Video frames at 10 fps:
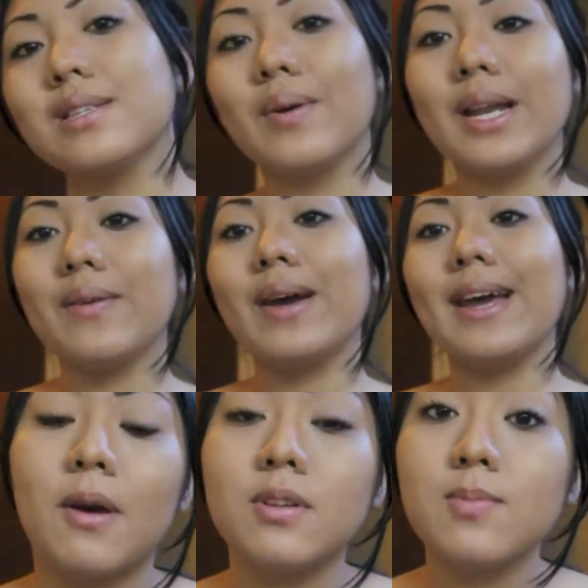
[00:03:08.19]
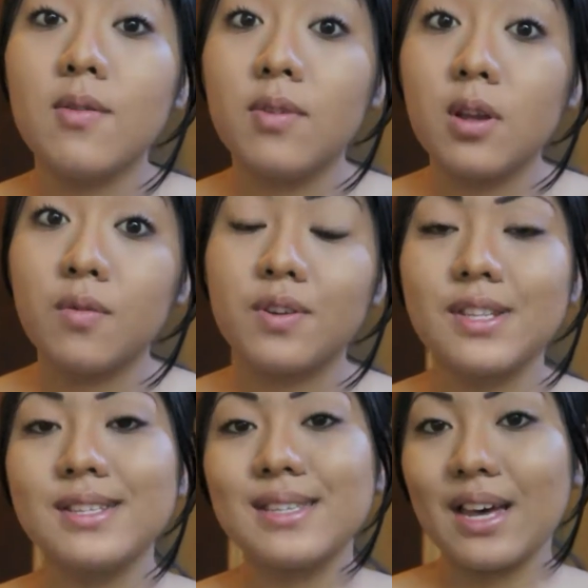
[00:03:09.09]
So anyway, that was my video for
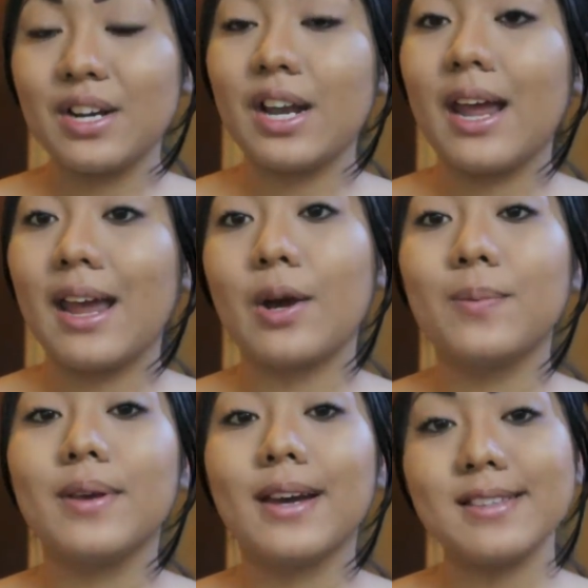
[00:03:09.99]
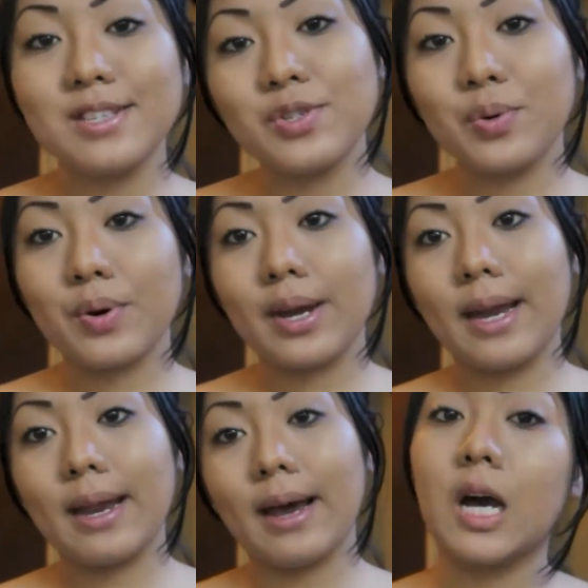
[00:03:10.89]
this Saturday. I hope you guys
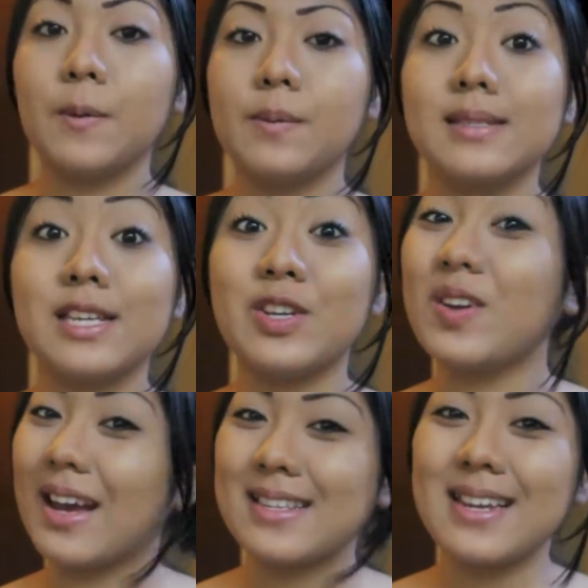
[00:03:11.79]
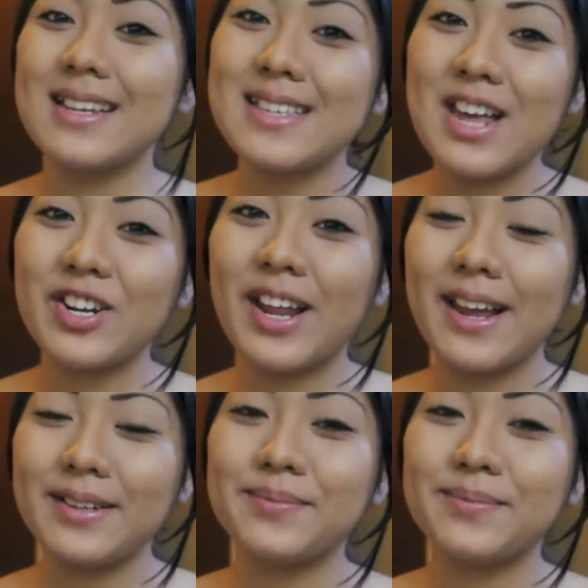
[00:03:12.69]
enjoyed. I'll be seeing you guys next Saturday.